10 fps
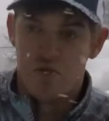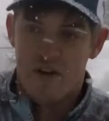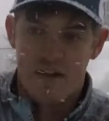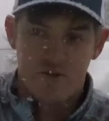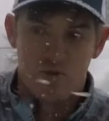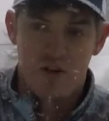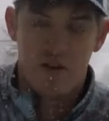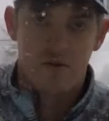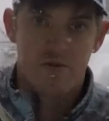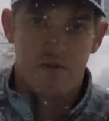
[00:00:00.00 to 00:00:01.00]
natural
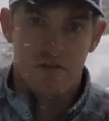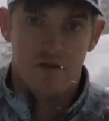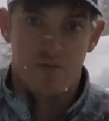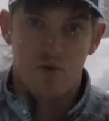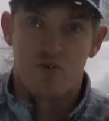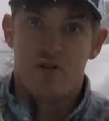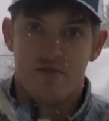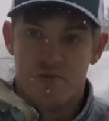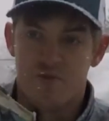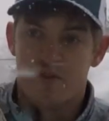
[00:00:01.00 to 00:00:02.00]
colors, the more
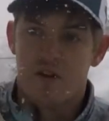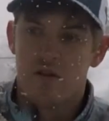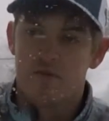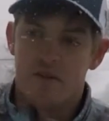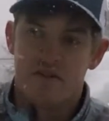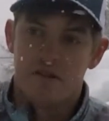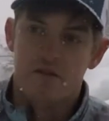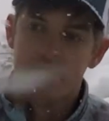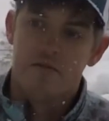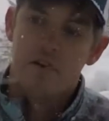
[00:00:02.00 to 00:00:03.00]
translucent colors myself.
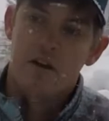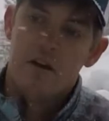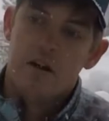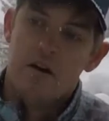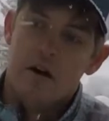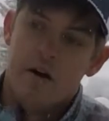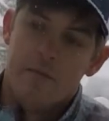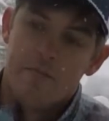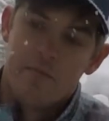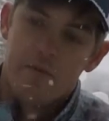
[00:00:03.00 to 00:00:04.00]

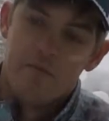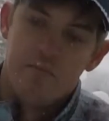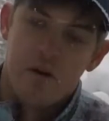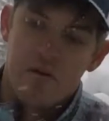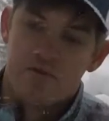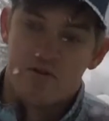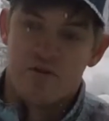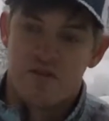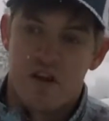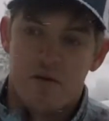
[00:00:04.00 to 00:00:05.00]
but I'm sure there's
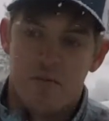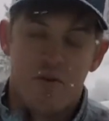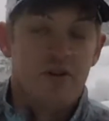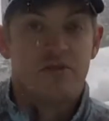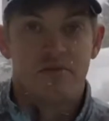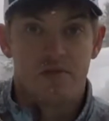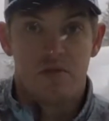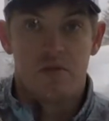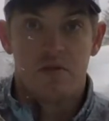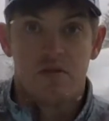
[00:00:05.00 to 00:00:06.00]
a time and place
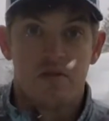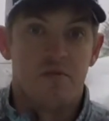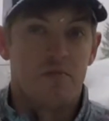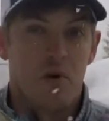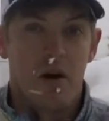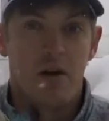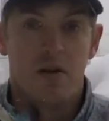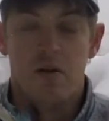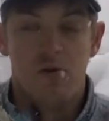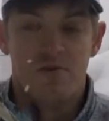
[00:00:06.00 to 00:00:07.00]
for some of the brighter
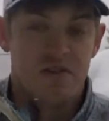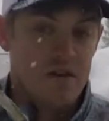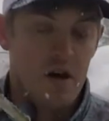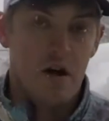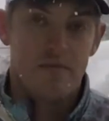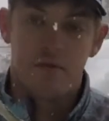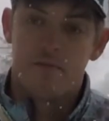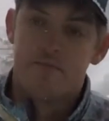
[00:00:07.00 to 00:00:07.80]
colors that they offer.